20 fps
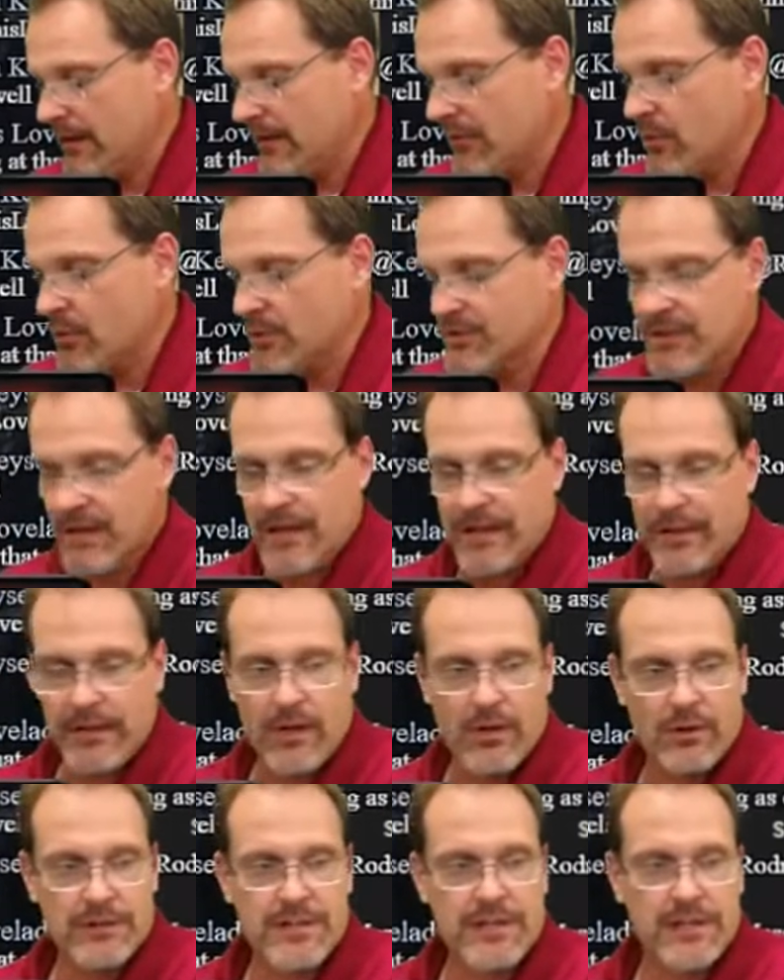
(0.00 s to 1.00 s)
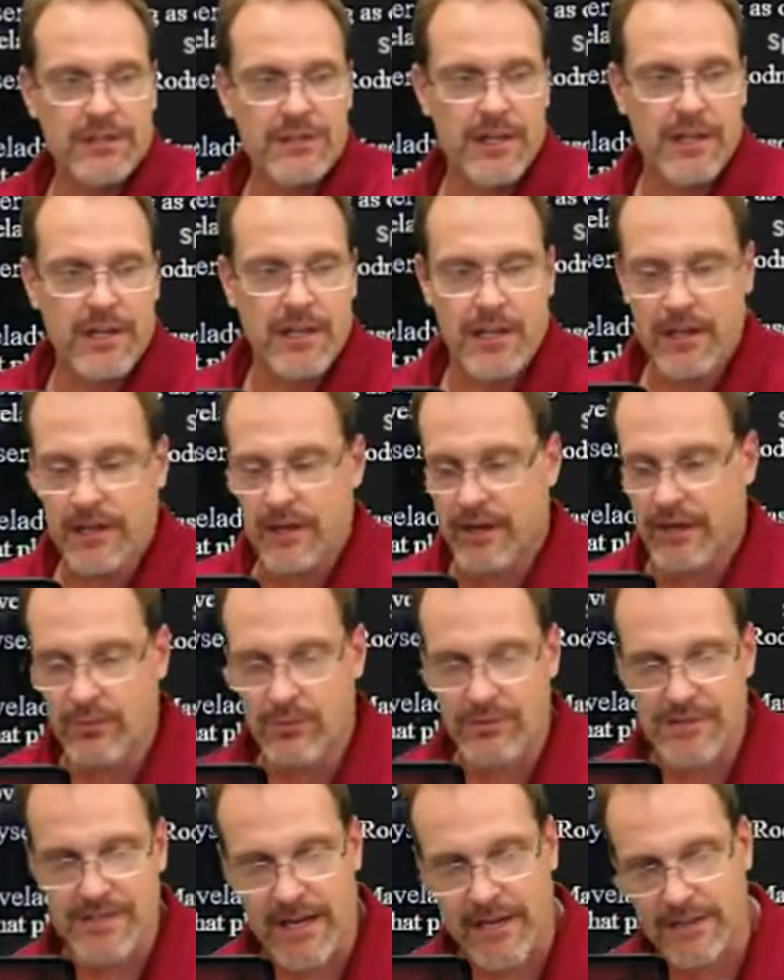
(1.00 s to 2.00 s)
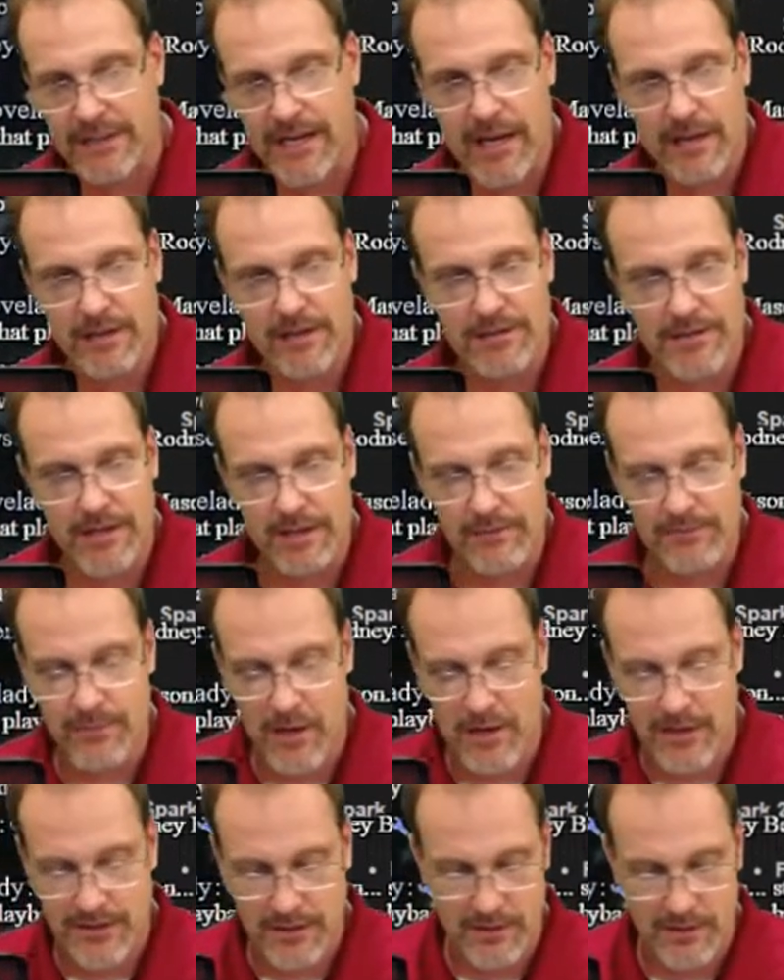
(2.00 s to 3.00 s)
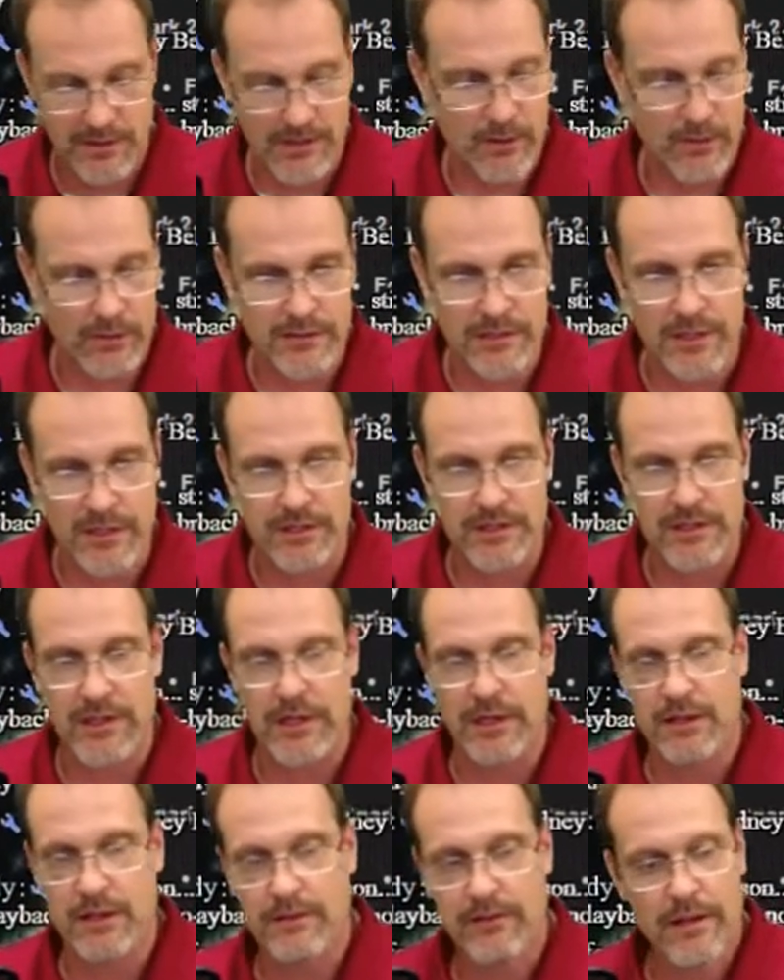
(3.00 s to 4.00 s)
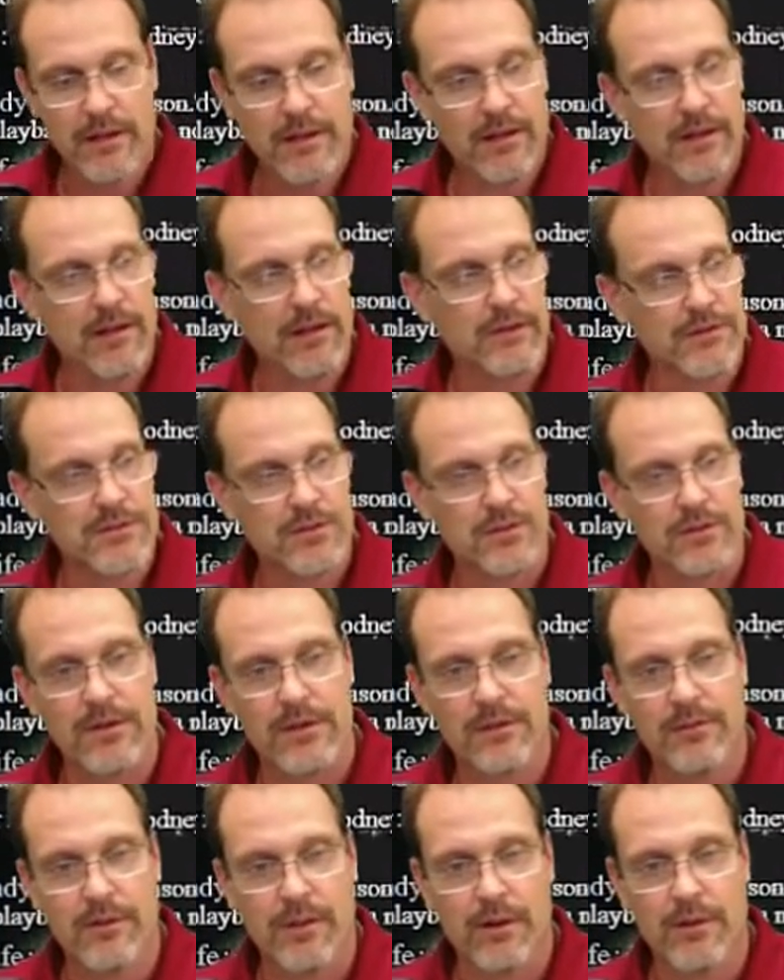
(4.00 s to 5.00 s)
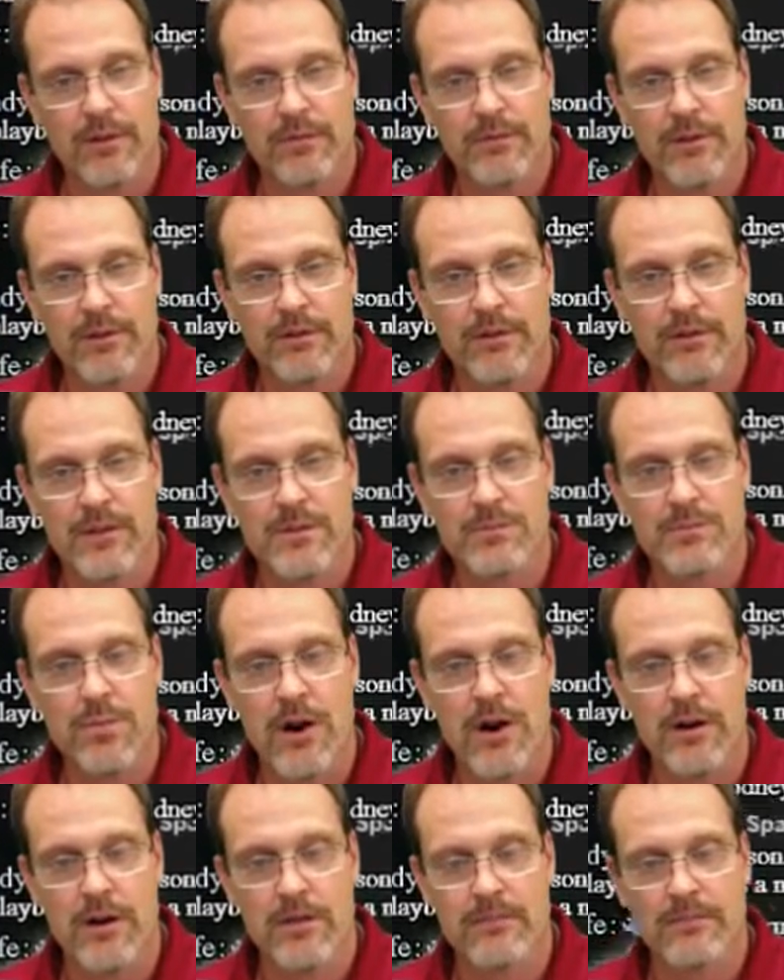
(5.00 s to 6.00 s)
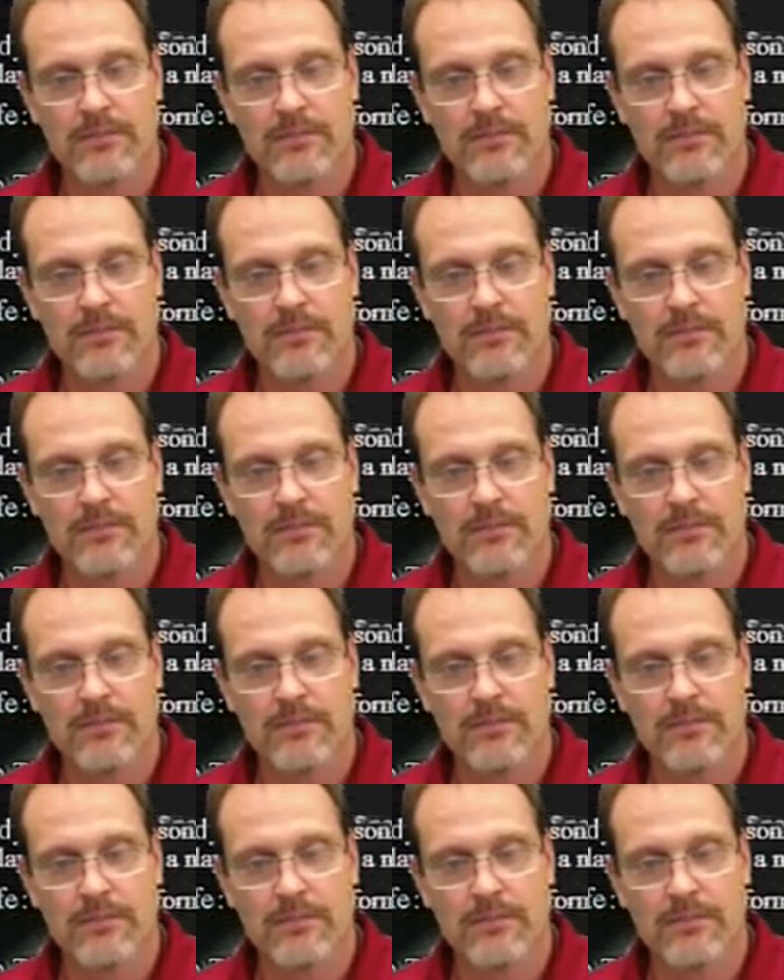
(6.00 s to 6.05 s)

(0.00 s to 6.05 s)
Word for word: course, I got the OTG uh, was eight dollars. I bought the OTG, uh, so you you know this part